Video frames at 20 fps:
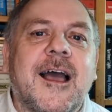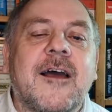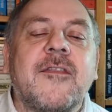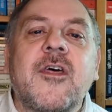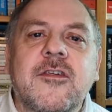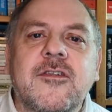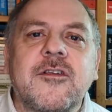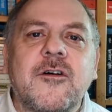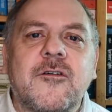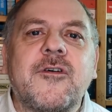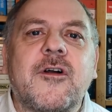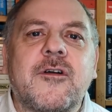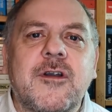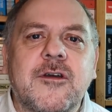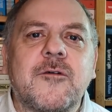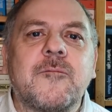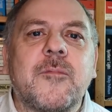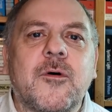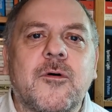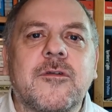they're still very
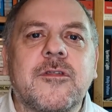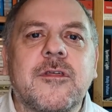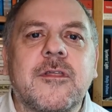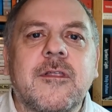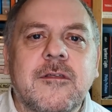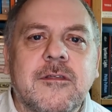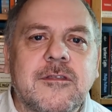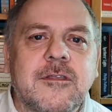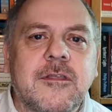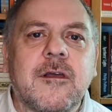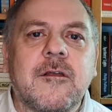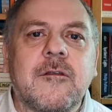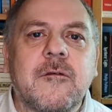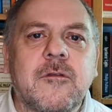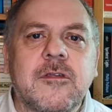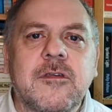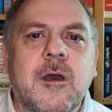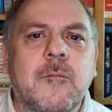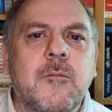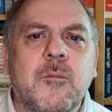good books, and uh,
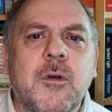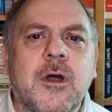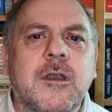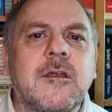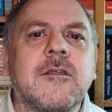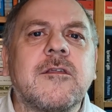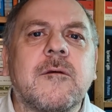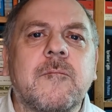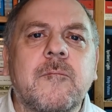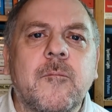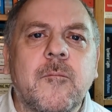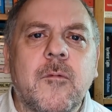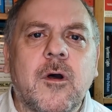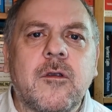Simon Brett is a,